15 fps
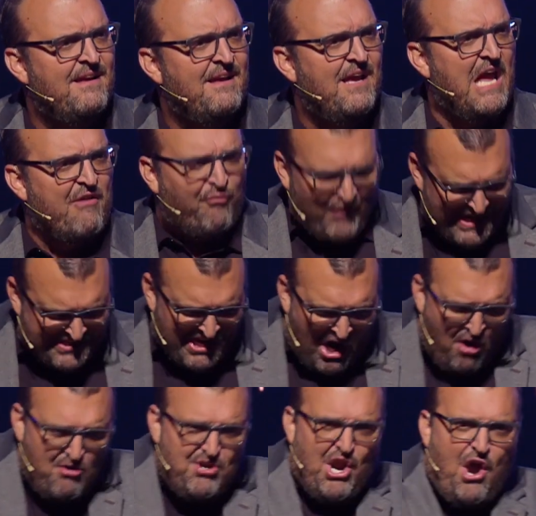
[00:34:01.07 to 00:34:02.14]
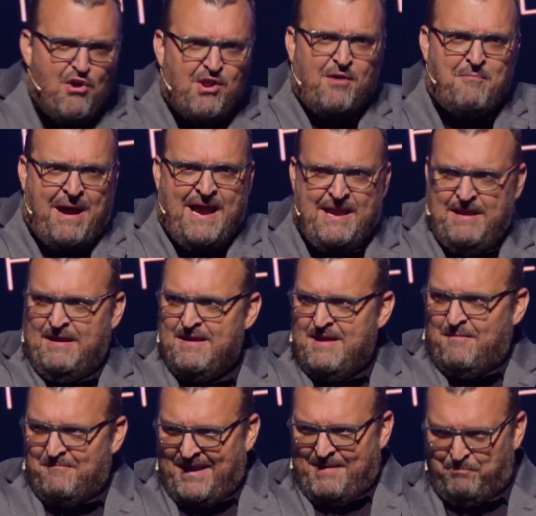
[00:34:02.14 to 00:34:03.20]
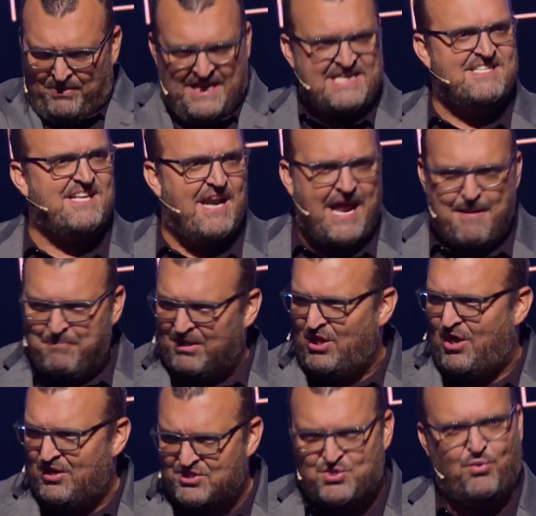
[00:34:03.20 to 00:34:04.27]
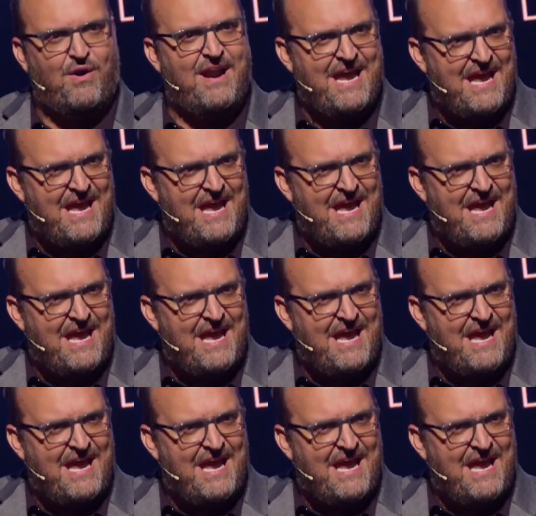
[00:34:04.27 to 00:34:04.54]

If we don't go to my, my place that I belong to or I